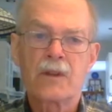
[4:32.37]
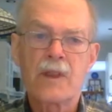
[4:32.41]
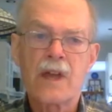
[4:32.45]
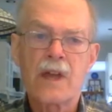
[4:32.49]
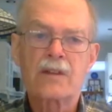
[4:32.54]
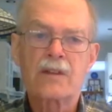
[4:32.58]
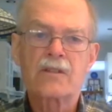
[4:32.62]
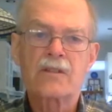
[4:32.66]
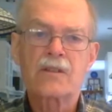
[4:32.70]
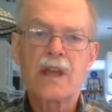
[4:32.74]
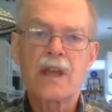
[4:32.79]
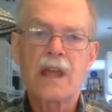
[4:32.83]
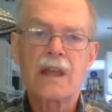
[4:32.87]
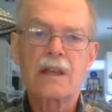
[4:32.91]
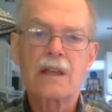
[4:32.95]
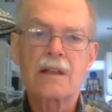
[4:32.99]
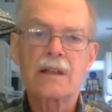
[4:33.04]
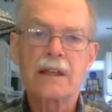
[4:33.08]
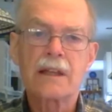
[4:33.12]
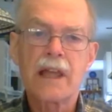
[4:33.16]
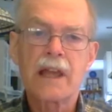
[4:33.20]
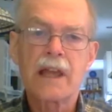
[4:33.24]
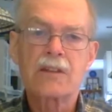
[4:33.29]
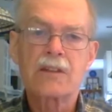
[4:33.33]
that's
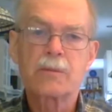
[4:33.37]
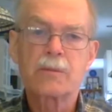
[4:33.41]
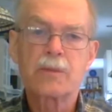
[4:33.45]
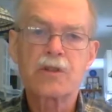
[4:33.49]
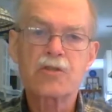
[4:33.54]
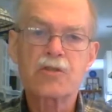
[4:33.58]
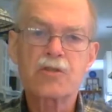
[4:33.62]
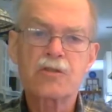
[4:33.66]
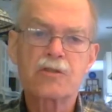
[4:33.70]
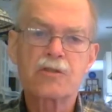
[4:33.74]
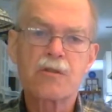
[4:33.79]
handling exhibitions.